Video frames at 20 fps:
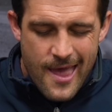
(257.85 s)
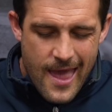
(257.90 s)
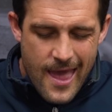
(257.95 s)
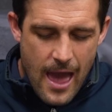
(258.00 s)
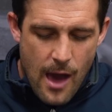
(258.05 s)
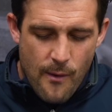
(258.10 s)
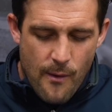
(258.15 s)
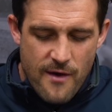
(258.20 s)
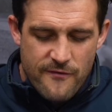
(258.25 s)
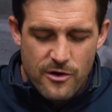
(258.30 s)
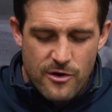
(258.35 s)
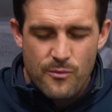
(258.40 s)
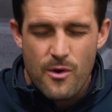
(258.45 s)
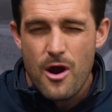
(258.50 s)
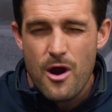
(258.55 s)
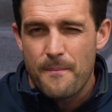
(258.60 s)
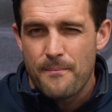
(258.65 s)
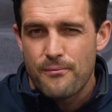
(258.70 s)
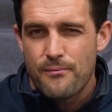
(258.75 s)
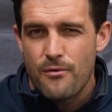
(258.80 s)
However,
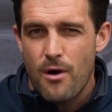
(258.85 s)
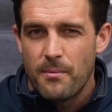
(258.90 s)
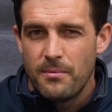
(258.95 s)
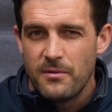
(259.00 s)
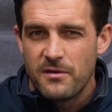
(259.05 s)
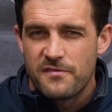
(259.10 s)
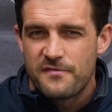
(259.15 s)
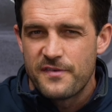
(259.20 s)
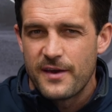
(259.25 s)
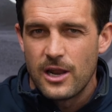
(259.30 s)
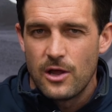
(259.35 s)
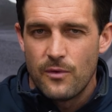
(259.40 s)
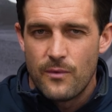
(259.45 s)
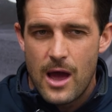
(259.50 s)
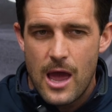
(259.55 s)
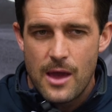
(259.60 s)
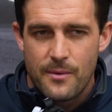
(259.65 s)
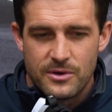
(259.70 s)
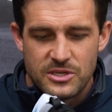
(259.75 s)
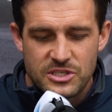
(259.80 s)
where it probably fell
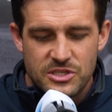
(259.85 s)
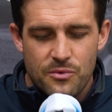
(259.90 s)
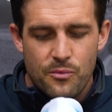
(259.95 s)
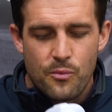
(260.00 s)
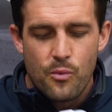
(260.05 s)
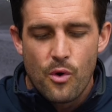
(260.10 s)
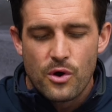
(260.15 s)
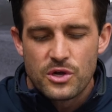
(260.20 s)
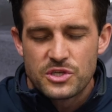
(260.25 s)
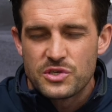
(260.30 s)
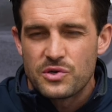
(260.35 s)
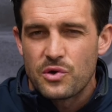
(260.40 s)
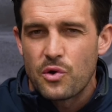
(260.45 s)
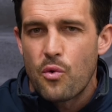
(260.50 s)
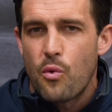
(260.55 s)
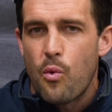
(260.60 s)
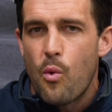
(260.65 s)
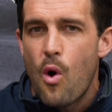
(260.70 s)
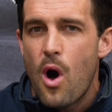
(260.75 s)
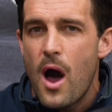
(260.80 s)
away was it wasn't
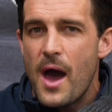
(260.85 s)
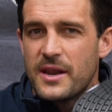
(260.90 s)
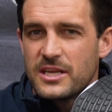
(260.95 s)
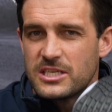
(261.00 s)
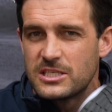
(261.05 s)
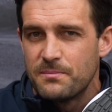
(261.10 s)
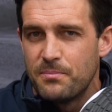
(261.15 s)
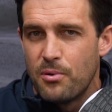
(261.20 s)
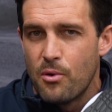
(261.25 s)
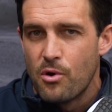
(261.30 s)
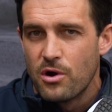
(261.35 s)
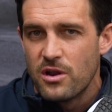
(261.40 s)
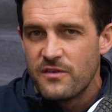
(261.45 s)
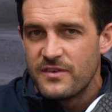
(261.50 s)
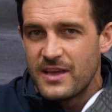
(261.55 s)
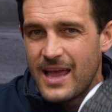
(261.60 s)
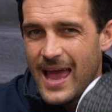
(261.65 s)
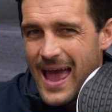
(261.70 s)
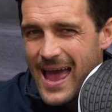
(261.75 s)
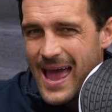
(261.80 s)
quite as
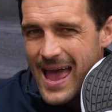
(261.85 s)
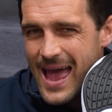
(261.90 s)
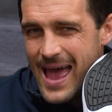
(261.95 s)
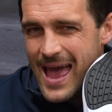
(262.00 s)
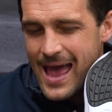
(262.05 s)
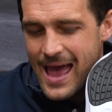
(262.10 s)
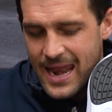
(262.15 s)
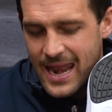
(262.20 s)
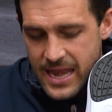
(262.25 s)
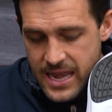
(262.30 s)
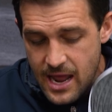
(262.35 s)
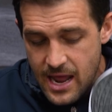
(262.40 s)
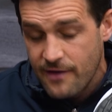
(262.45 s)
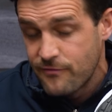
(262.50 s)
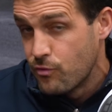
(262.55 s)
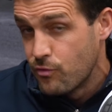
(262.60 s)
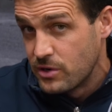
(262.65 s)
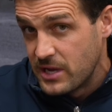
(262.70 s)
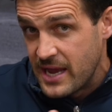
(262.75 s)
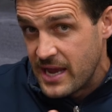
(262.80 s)
supportive
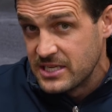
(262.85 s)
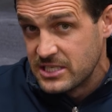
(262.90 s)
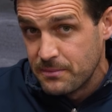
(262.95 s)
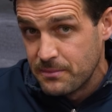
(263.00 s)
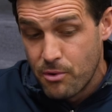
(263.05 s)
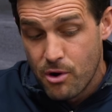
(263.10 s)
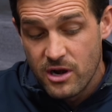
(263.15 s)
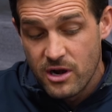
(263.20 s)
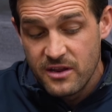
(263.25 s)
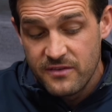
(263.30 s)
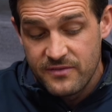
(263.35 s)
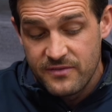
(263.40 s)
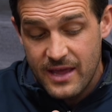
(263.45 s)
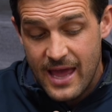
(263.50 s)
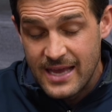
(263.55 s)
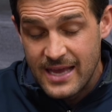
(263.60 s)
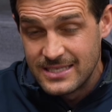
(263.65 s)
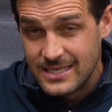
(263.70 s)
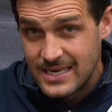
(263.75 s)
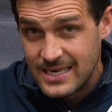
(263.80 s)
enough, as supportive
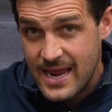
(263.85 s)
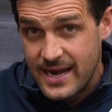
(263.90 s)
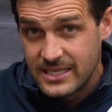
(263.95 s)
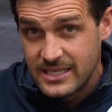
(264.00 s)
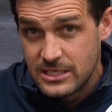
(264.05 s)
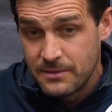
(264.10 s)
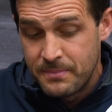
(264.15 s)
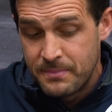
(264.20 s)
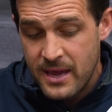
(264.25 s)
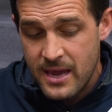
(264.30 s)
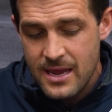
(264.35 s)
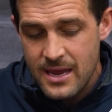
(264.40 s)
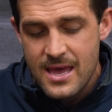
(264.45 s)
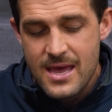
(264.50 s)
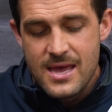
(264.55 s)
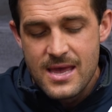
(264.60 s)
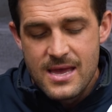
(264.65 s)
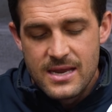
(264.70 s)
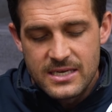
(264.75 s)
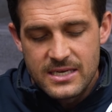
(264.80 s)
as it needed to be
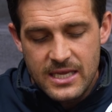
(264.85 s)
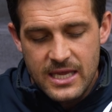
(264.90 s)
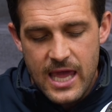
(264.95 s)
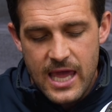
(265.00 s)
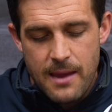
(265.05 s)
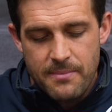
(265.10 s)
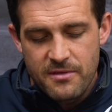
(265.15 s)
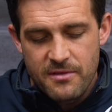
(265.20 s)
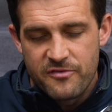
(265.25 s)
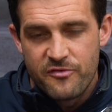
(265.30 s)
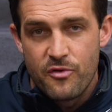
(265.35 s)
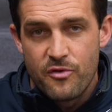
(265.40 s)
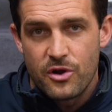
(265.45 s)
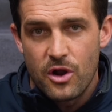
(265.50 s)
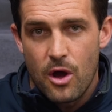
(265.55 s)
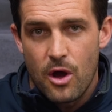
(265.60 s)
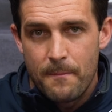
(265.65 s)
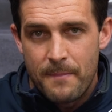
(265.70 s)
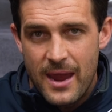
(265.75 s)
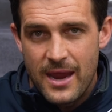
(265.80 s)
to keep the foot
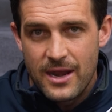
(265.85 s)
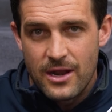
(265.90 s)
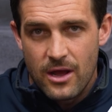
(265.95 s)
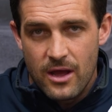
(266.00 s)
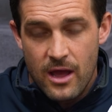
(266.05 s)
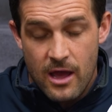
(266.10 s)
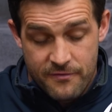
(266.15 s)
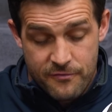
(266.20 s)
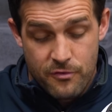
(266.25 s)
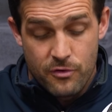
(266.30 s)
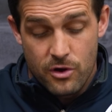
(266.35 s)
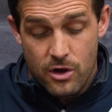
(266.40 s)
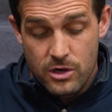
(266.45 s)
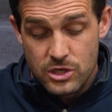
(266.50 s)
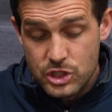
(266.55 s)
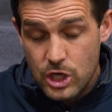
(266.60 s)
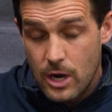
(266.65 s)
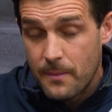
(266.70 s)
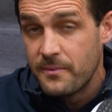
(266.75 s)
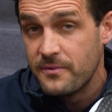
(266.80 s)
on
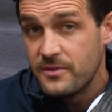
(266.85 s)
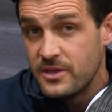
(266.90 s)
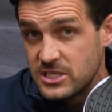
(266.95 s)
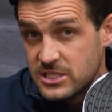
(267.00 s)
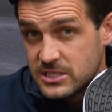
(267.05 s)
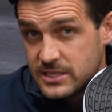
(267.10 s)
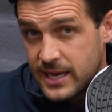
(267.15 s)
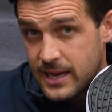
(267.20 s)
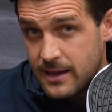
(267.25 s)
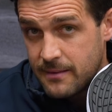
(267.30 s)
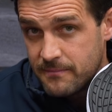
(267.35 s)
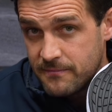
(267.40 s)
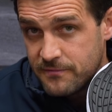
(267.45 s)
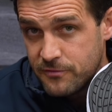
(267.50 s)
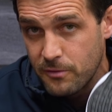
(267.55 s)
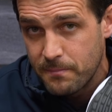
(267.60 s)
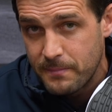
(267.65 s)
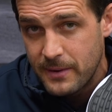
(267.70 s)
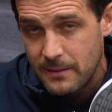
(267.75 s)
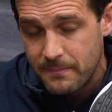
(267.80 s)
top of this
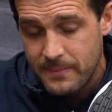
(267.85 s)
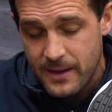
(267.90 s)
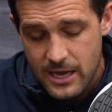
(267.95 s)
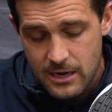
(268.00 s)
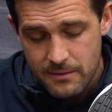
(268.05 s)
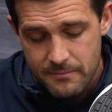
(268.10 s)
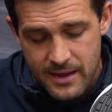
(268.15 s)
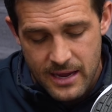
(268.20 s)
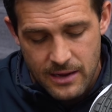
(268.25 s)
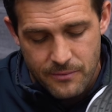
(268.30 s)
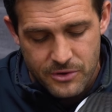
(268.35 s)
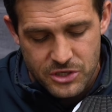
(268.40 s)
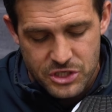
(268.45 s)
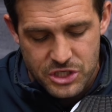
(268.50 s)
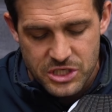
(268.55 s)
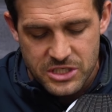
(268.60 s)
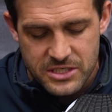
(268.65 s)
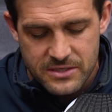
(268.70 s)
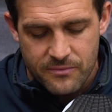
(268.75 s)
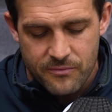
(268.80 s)
footbed part of me, which
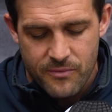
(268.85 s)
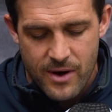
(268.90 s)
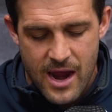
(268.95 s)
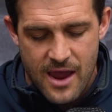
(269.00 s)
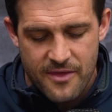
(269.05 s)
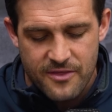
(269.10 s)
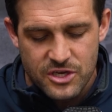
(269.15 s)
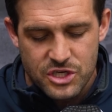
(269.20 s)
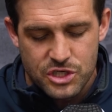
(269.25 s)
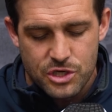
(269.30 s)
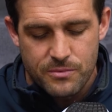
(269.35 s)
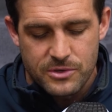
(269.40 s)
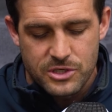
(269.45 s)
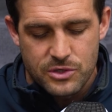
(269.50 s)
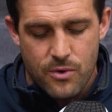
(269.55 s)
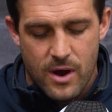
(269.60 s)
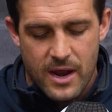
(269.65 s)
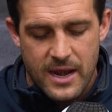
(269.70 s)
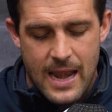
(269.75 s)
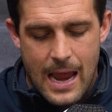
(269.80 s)
is where this shoe was
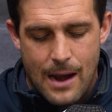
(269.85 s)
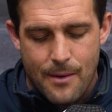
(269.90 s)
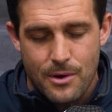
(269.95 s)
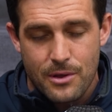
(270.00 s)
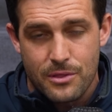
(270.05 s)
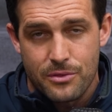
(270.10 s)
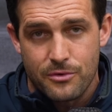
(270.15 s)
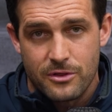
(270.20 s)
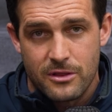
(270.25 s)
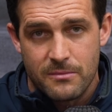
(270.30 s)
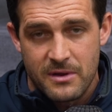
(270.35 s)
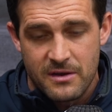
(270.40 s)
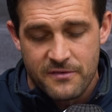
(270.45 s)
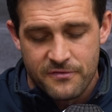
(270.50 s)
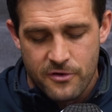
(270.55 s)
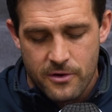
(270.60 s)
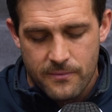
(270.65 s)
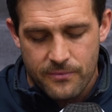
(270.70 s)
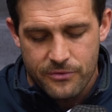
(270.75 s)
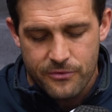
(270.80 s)
quite narrow through the
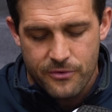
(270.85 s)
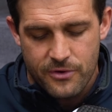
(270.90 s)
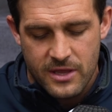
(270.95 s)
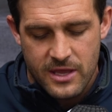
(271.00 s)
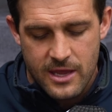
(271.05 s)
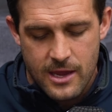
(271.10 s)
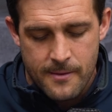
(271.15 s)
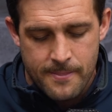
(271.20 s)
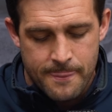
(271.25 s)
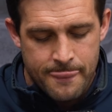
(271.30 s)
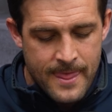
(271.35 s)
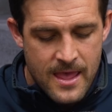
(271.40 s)
midfoot, through here.